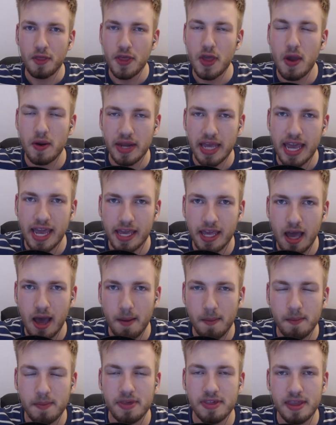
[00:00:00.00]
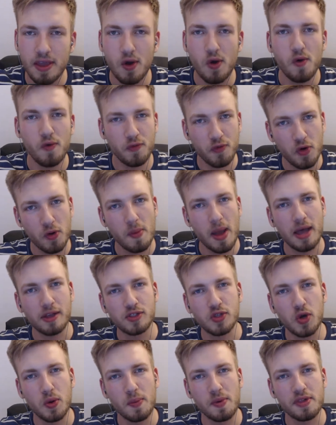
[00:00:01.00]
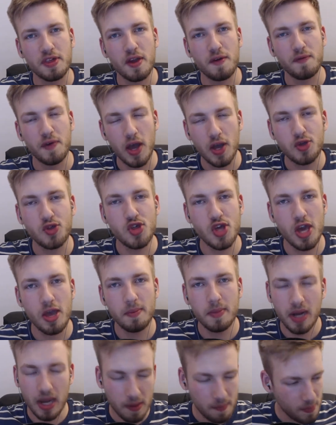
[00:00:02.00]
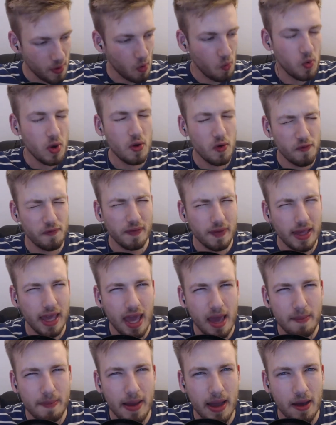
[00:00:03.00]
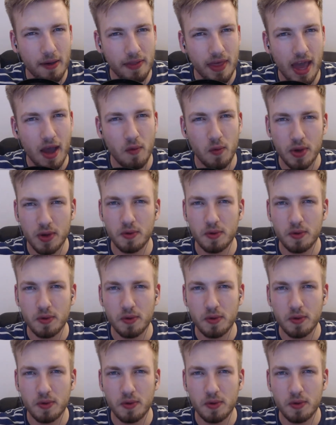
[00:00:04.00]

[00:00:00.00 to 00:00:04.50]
The only hiccup still from our tournament so far, Germany, but we'll forget about that.